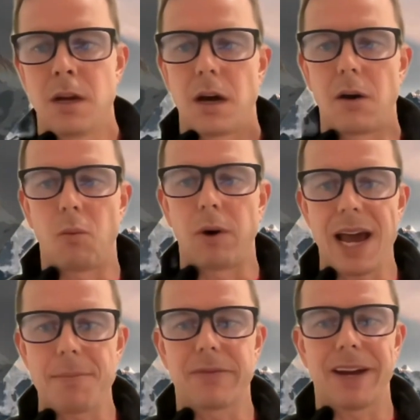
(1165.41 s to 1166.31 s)
What
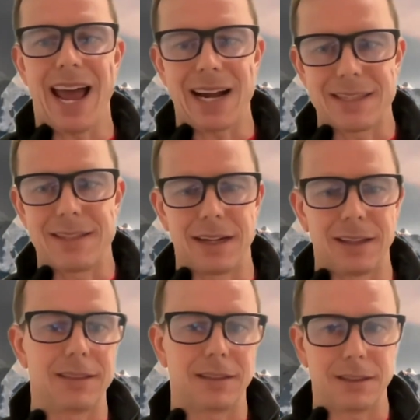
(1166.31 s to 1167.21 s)
happens if I
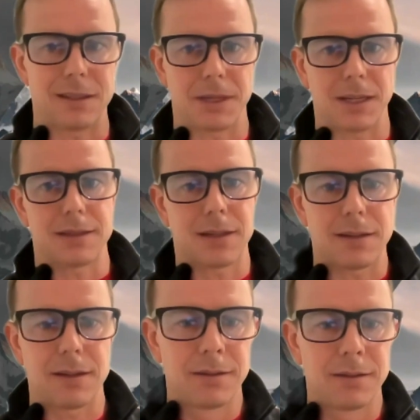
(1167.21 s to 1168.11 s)
accidentally delete something in Ascend?